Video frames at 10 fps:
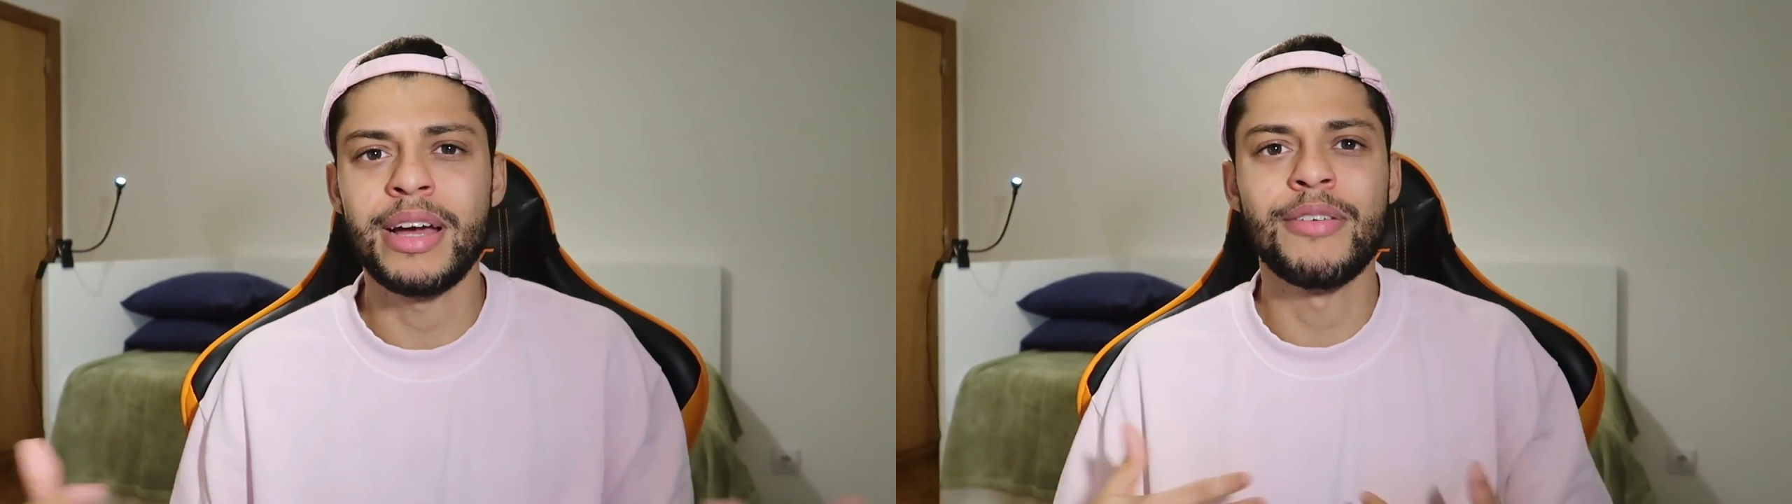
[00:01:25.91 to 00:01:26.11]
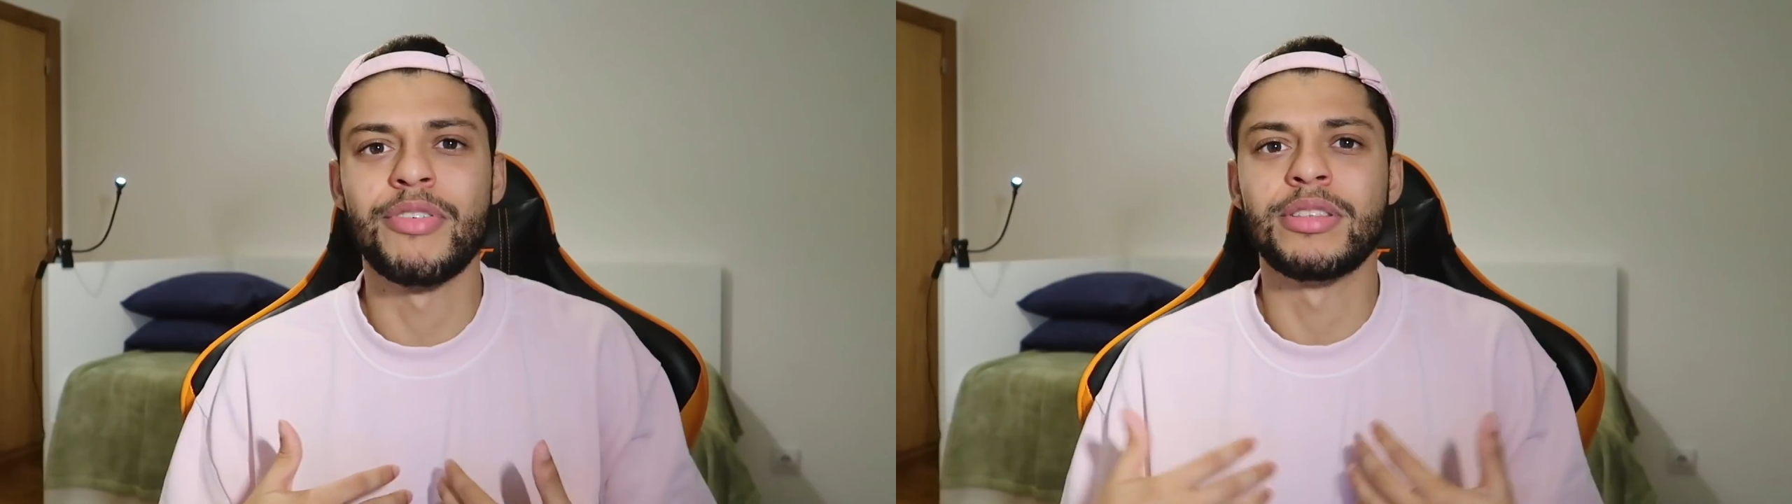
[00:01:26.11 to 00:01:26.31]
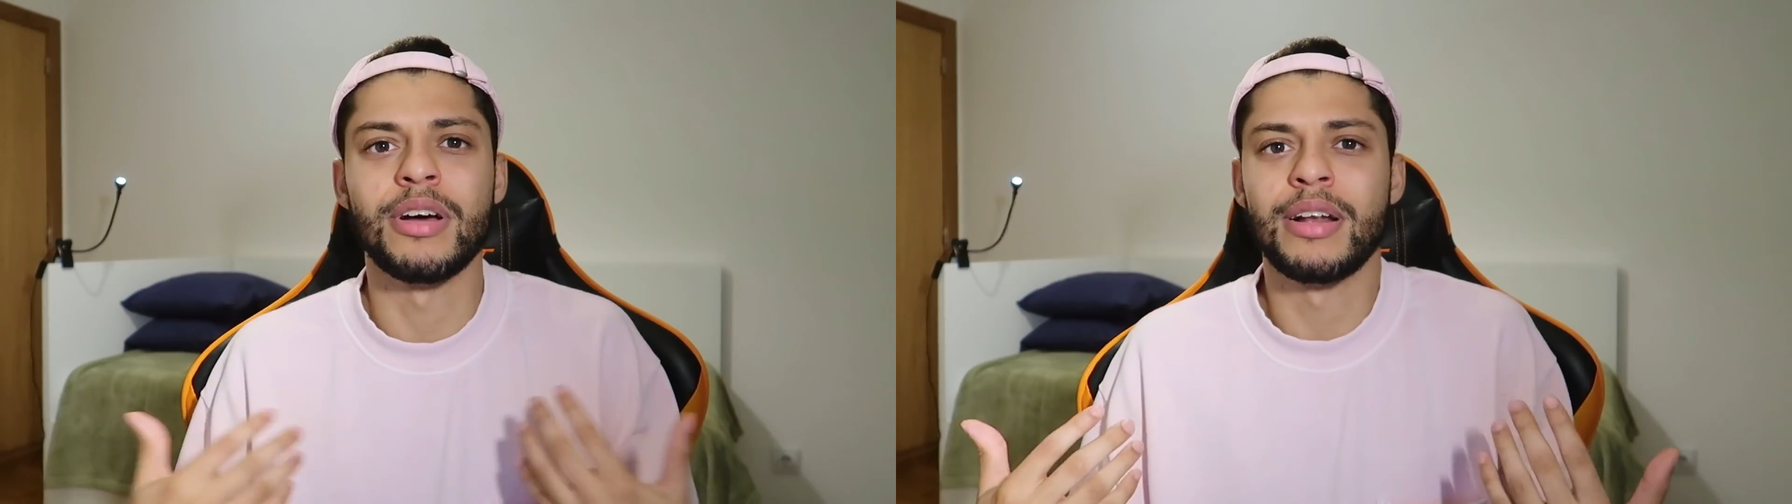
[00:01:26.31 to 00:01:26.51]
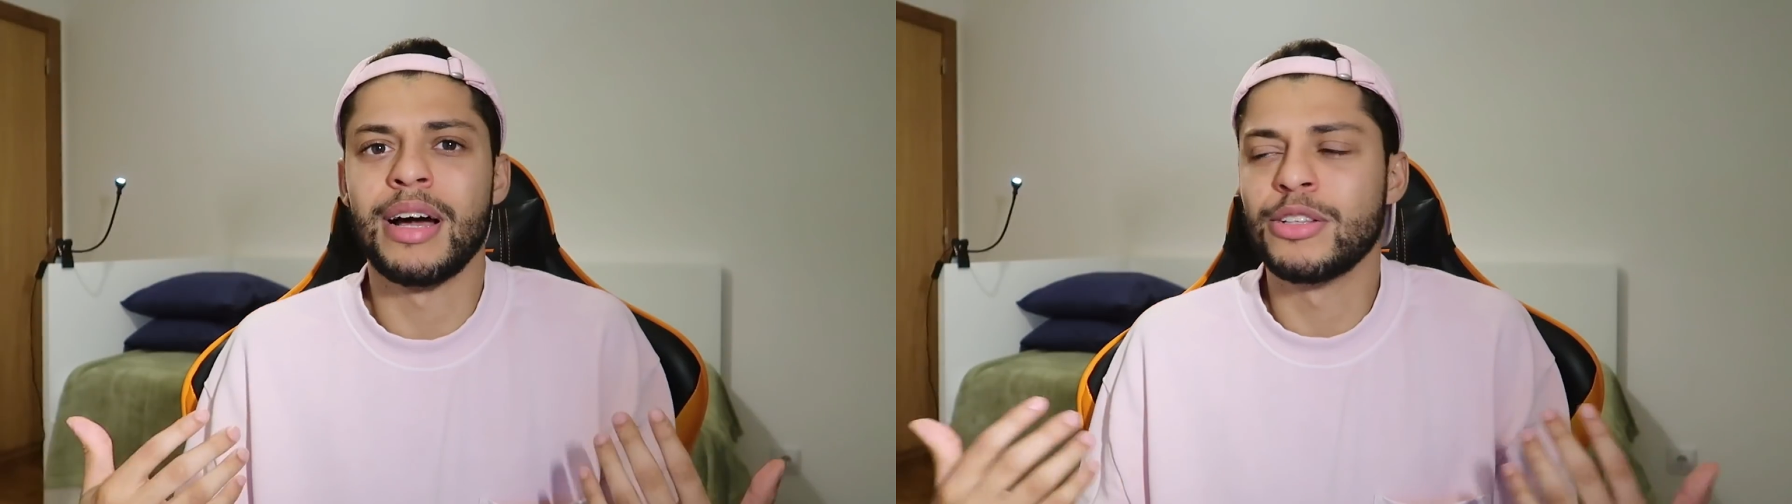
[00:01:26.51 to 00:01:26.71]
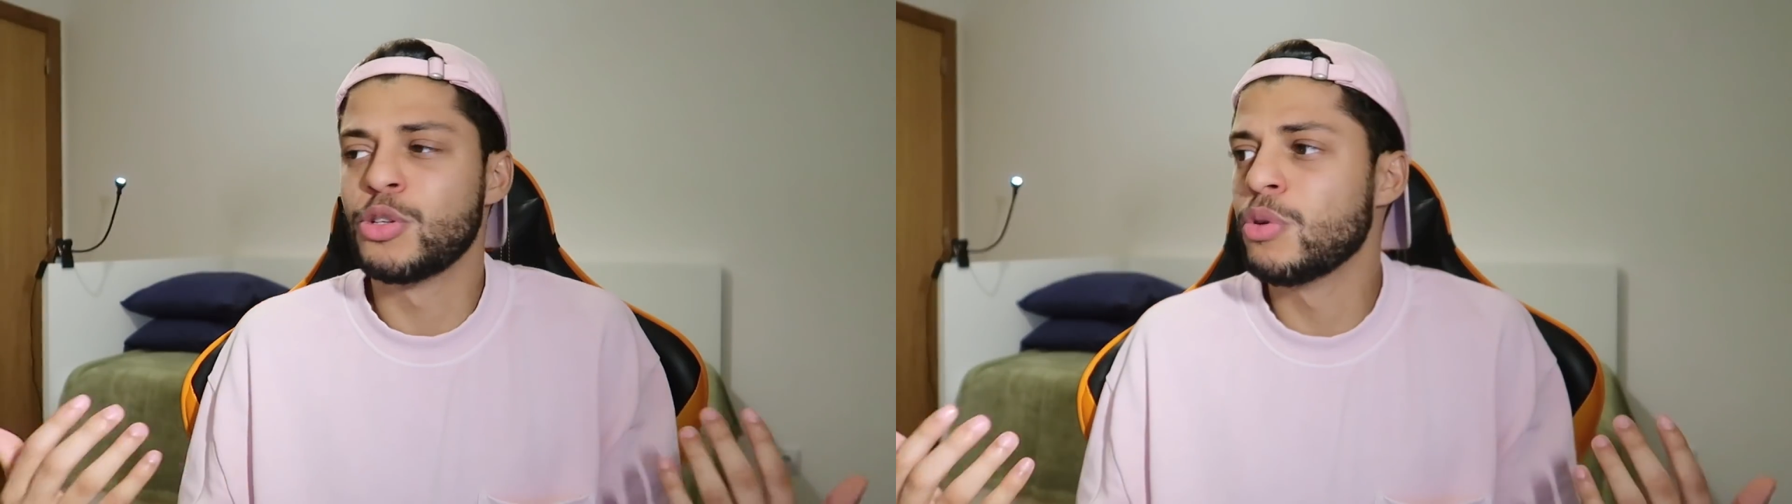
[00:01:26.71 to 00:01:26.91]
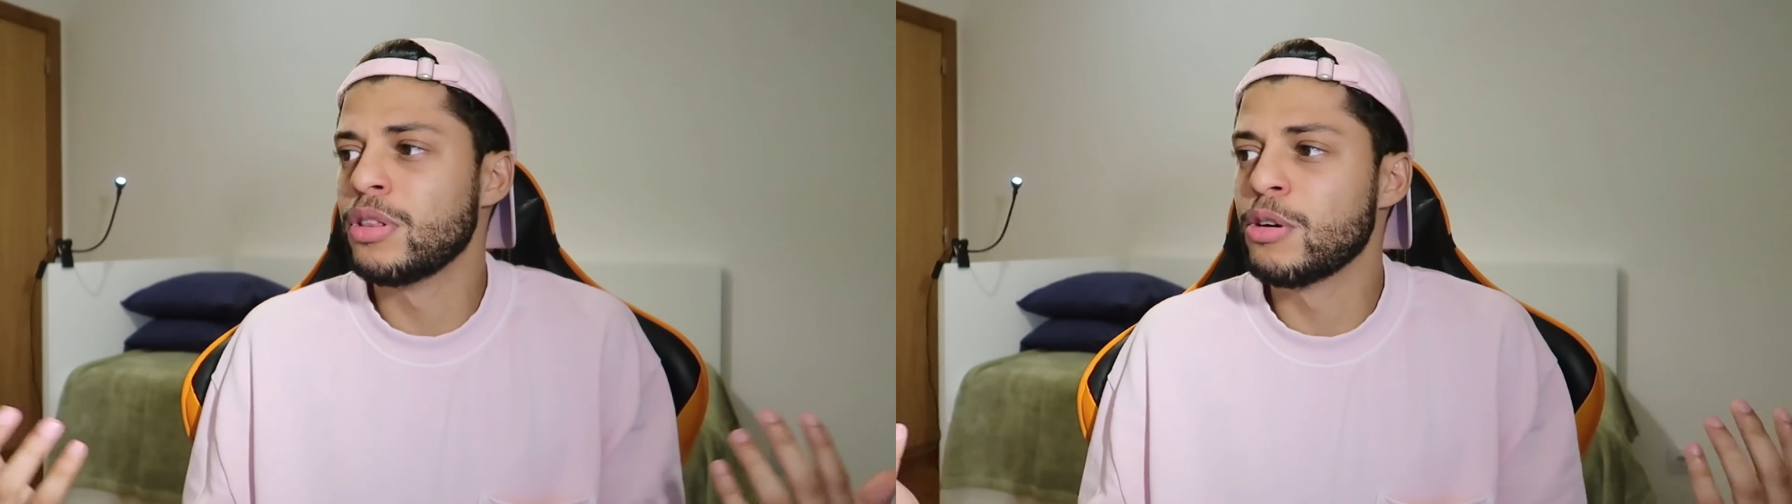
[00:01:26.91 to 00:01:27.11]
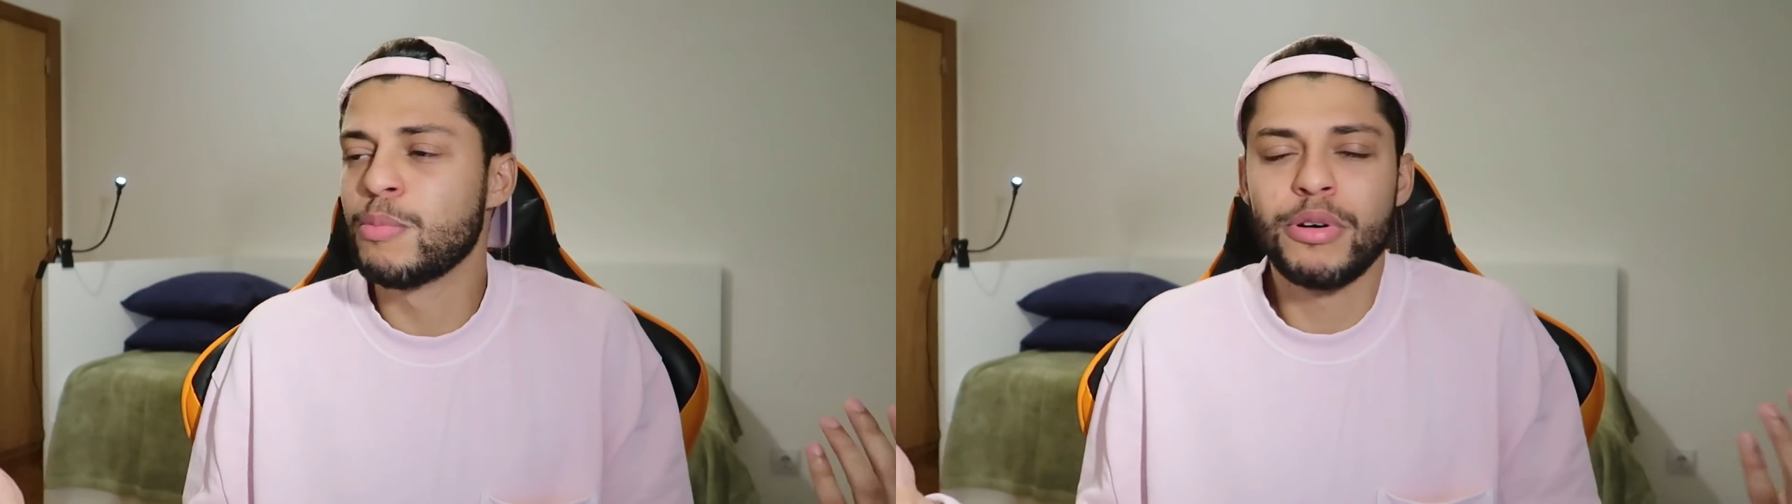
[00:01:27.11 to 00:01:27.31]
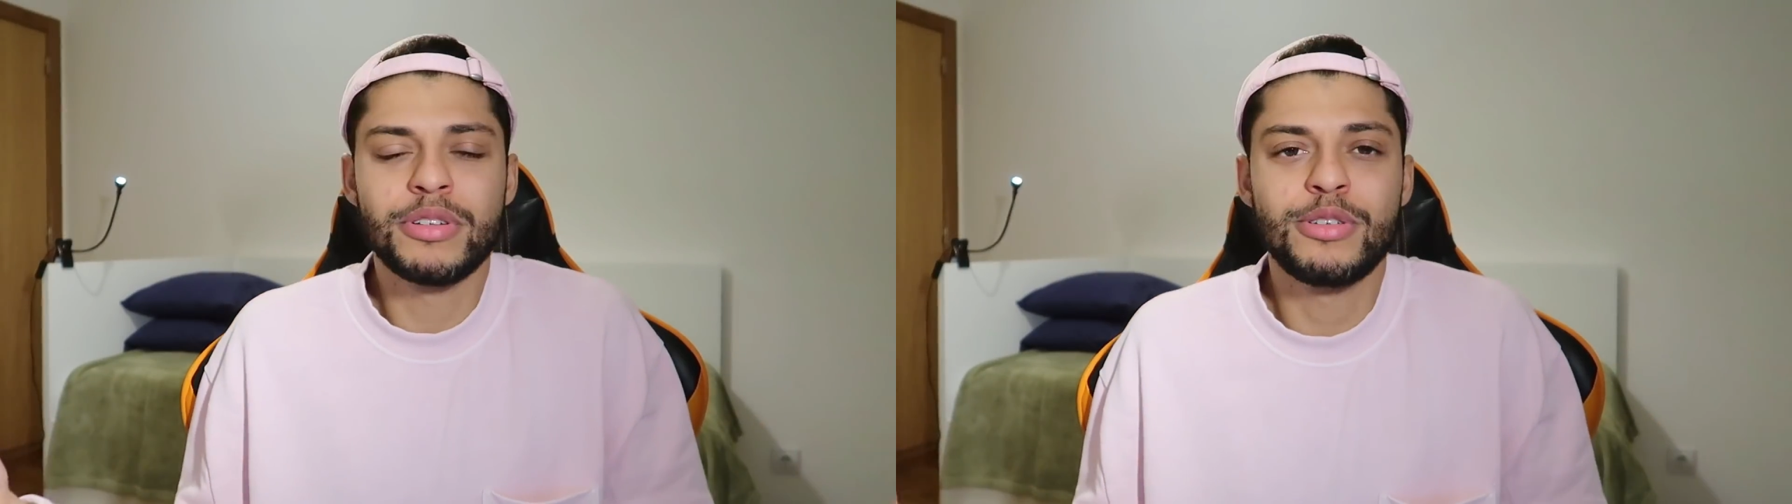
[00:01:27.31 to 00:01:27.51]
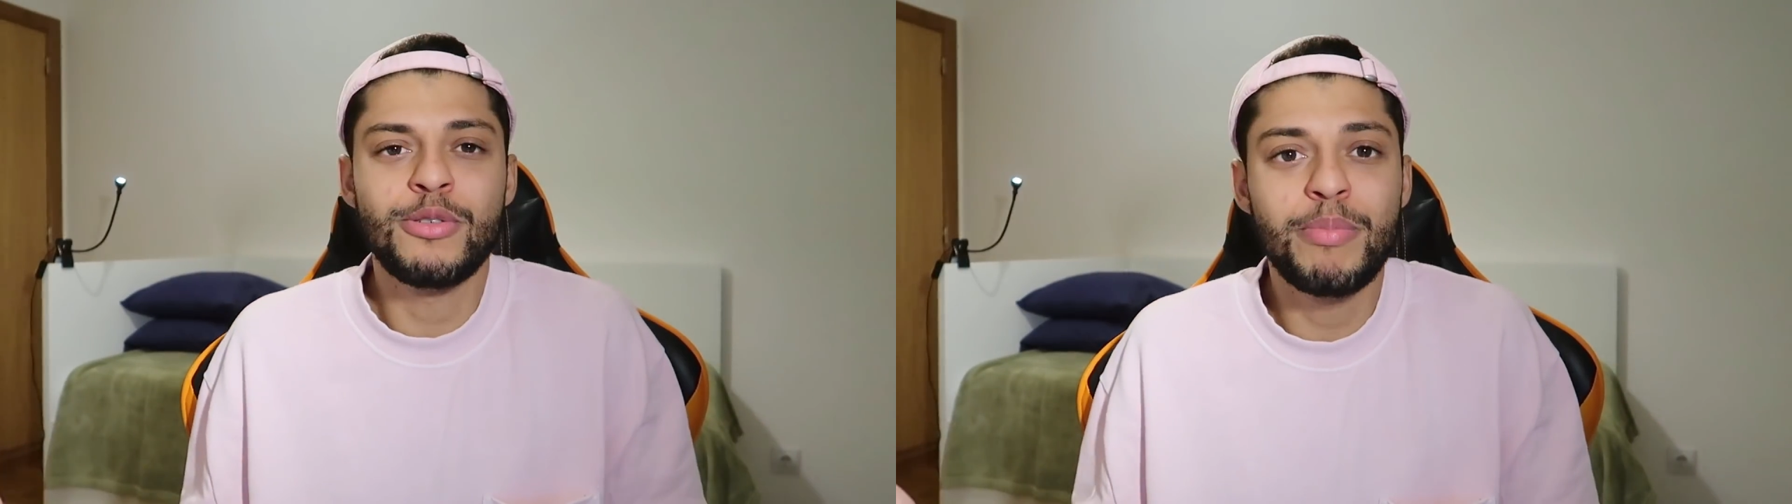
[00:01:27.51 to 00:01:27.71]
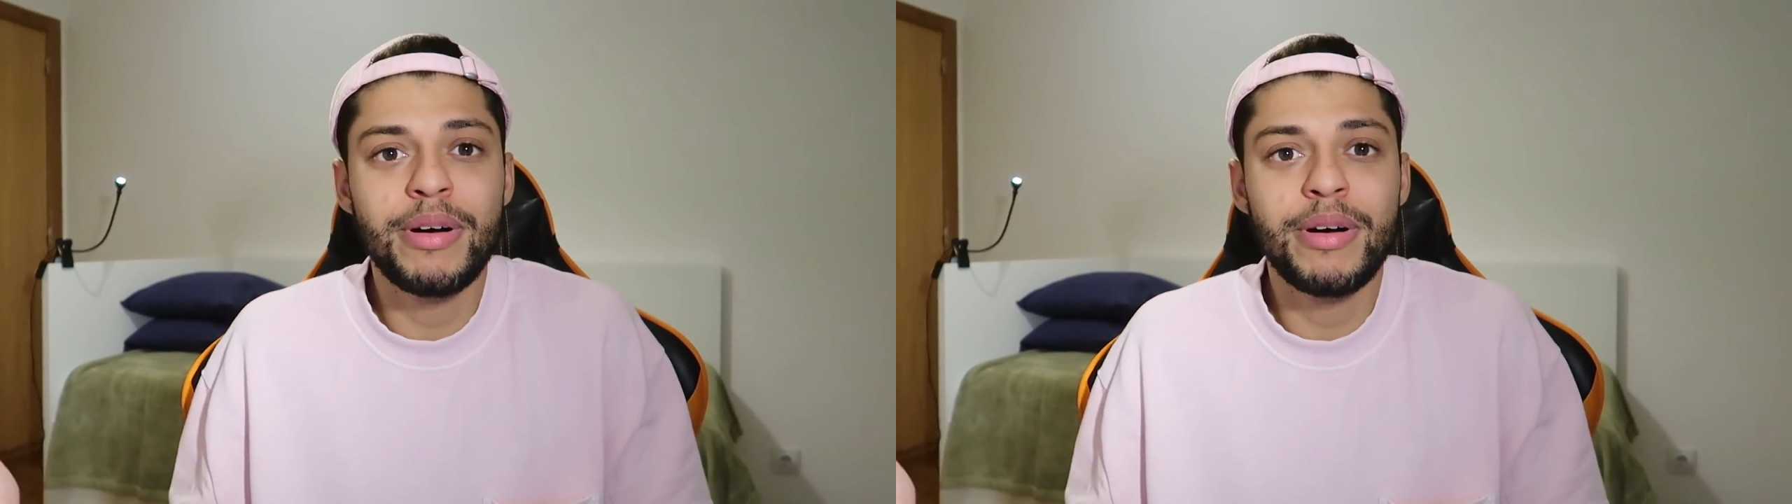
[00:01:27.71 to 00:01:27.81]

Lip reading: I never thought I'd do a lookbook too,